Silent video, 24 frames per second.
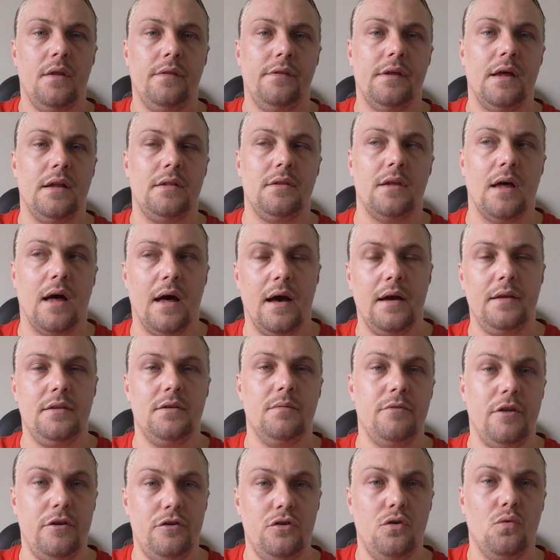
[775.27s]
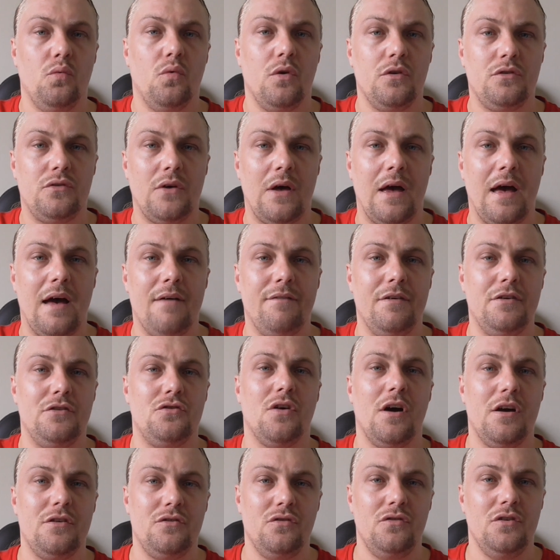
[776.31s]
that the item that you want to have, and
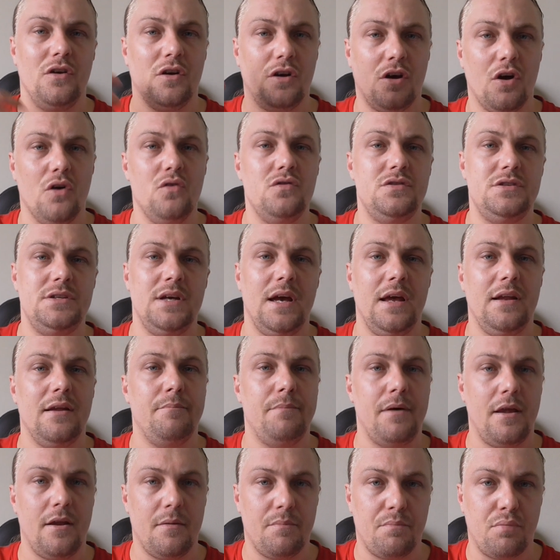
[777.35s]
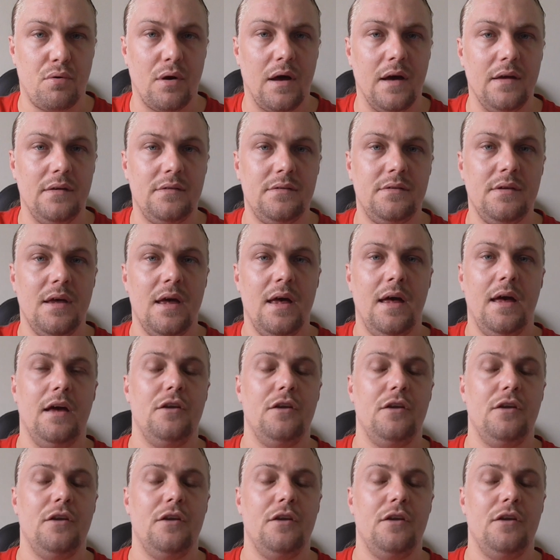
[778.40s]
try to negotiate a better price